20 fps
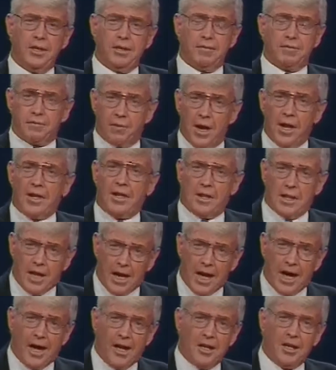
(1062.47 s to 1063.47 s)
And frankly,
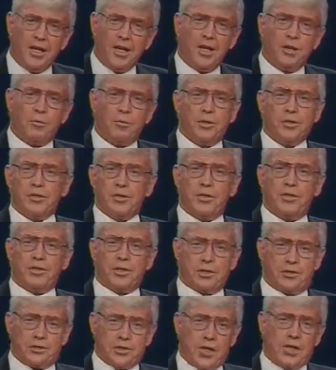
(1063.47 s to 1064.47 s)
Al, we shouldn't
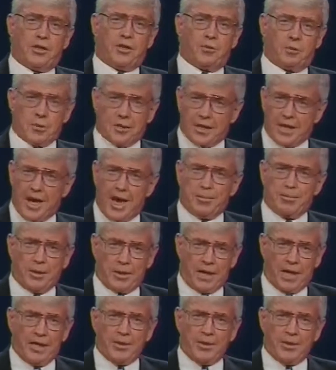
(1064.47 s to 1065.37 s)
just tinker with the capital gain